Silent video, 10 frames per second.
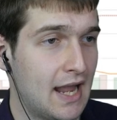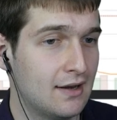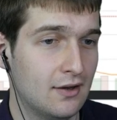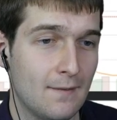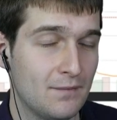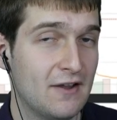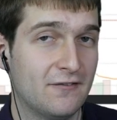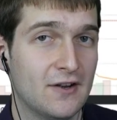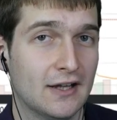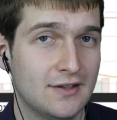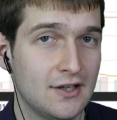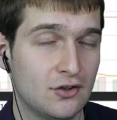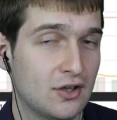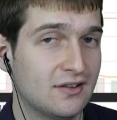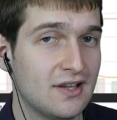And if nothing,
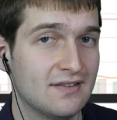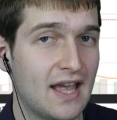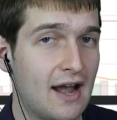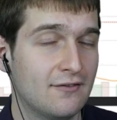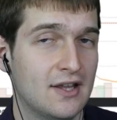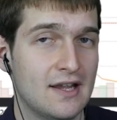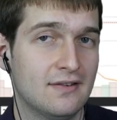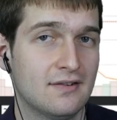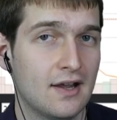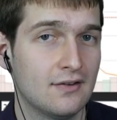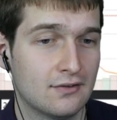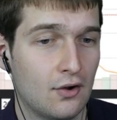you can at least have the insights